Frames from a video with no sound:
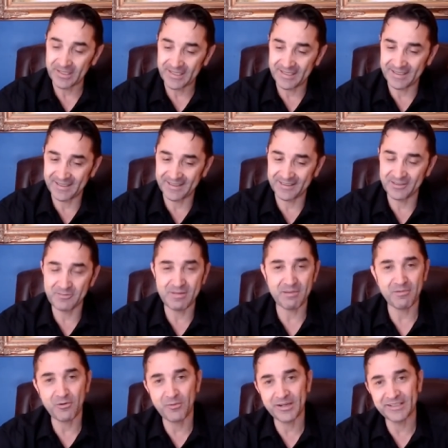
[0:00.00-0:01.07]
uh, remember
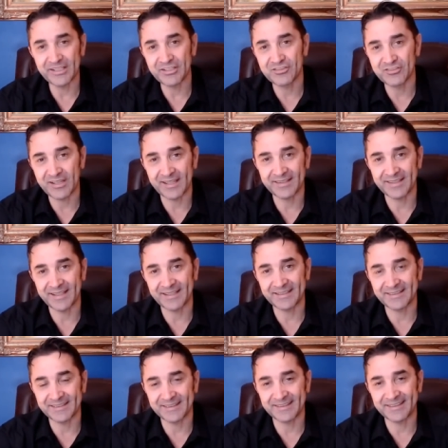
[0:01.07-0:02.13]
when they said that
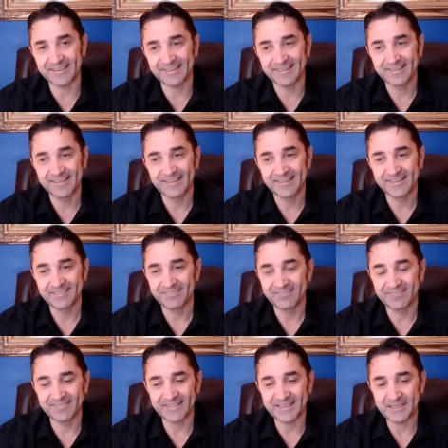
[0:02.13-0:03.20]
uh,
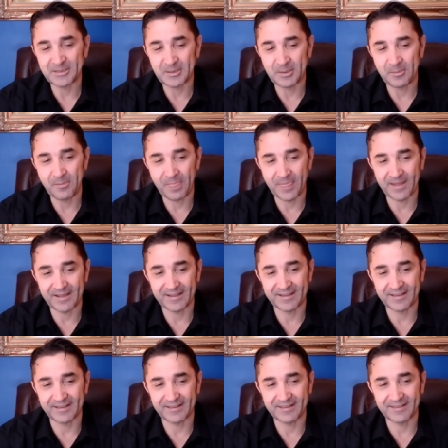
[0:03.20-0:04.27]
um,
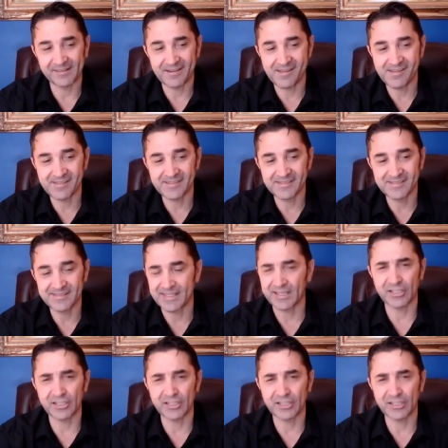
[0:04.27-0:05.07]
it